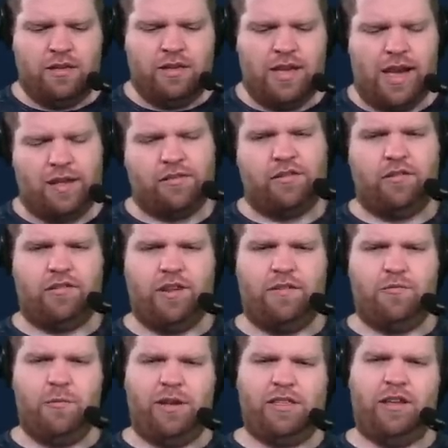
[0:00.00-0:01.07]
Yeah, so you're saying
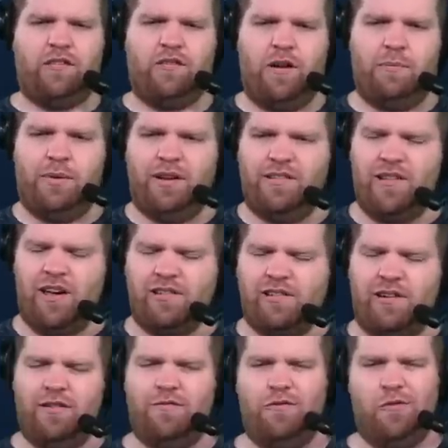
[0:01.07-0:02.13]
if you make that trade, pick
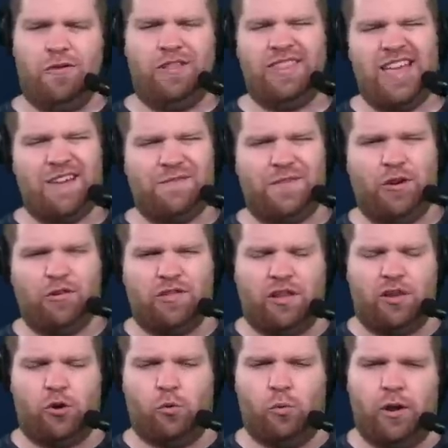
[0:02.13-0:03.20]
Johnston at 4. That feels a
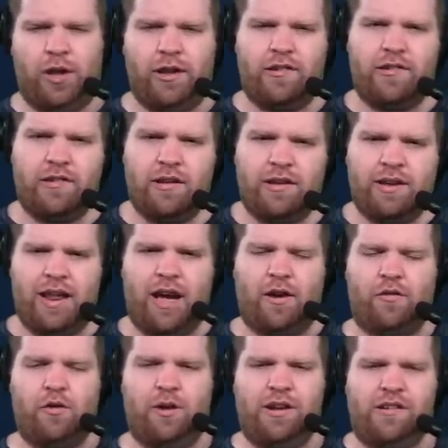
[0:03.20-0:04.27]
little rich. Now,
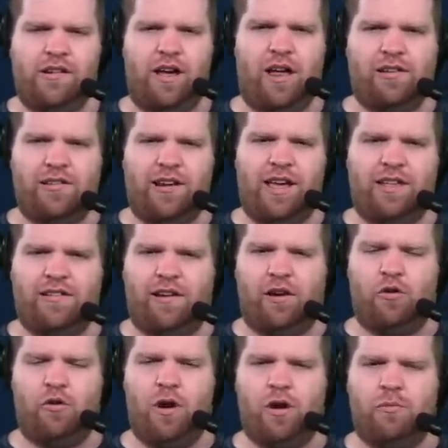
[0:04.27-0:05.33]
if Quentin Johnston has an
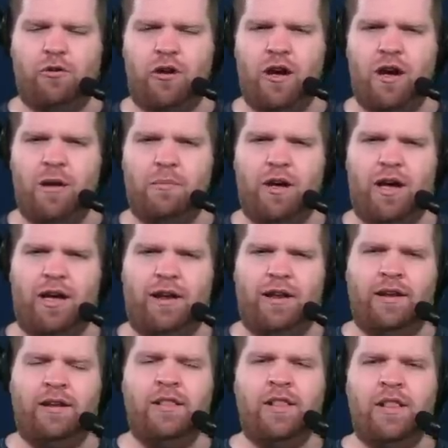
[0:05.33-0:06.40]
incredible combine
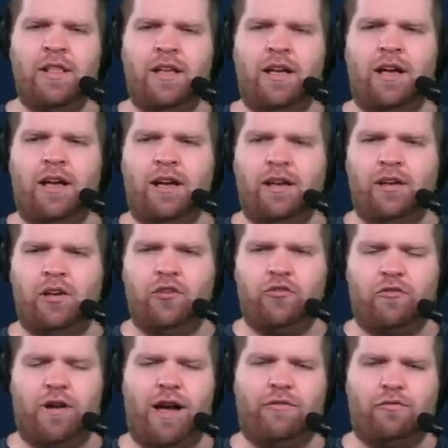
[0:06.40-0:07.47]
and good
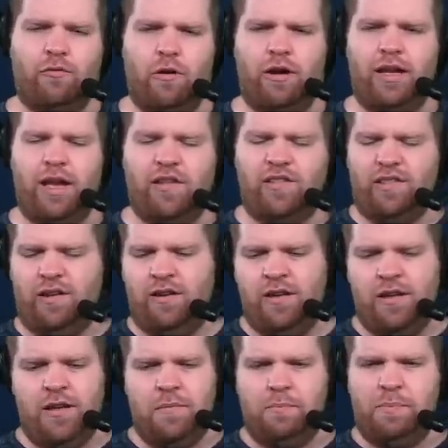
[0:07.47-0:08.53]
draft workouts, then
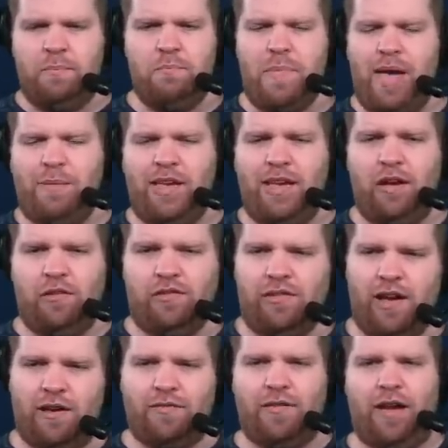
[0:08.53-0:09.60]
maybe he goes
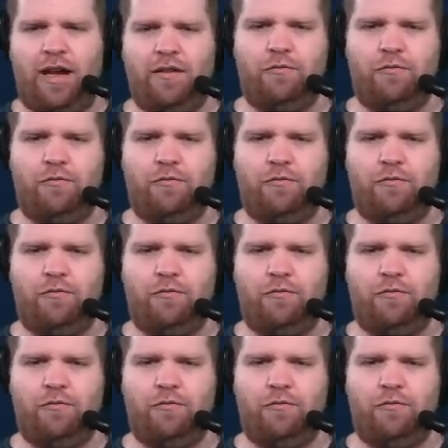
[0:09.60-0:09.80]
top 5.